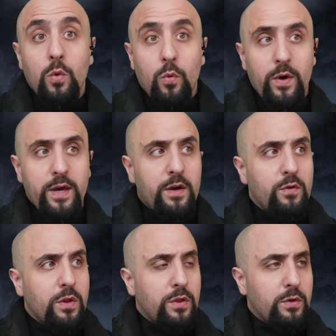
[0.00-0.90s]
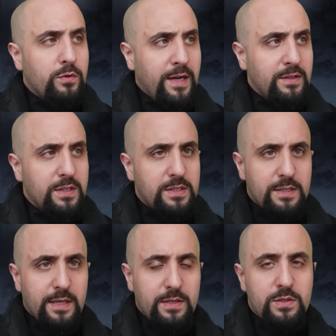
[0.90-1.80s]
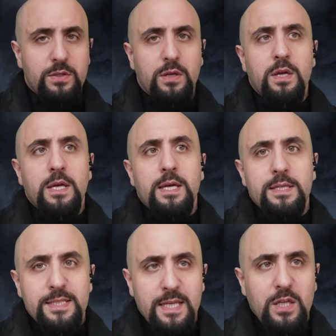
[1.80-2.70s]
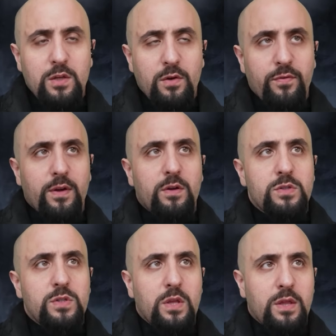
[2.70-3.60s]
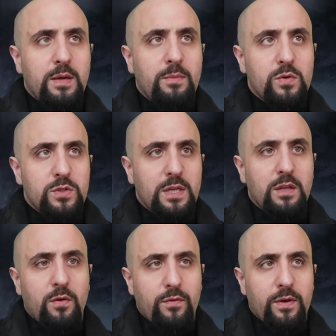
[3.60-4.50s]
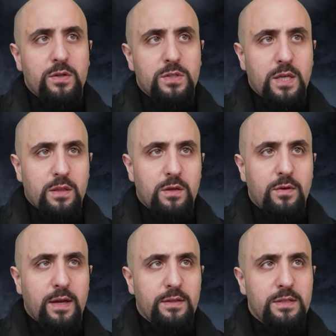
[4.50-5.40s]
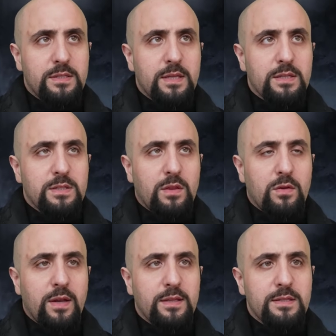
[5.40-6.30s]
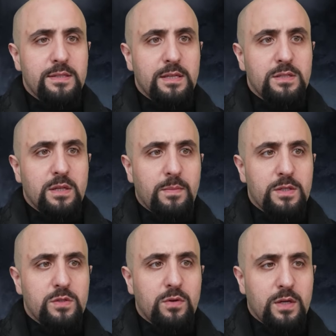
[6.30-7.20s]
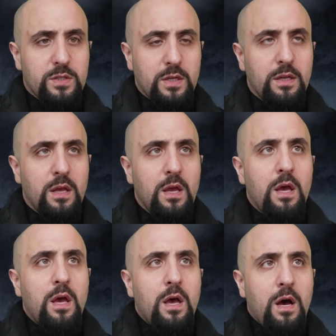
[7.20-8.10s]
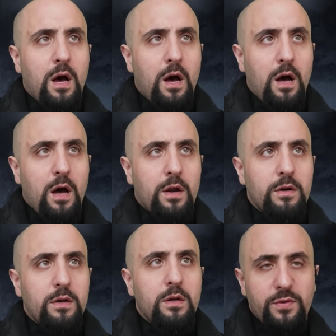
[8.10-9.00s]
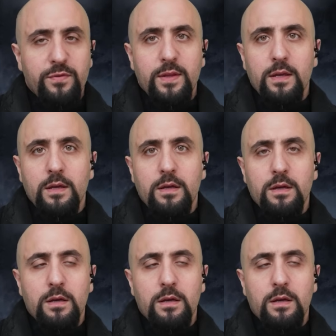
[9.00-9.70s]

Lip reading: where the United States senior figures, the most senior figures in the United States and the United States administration, are shifting,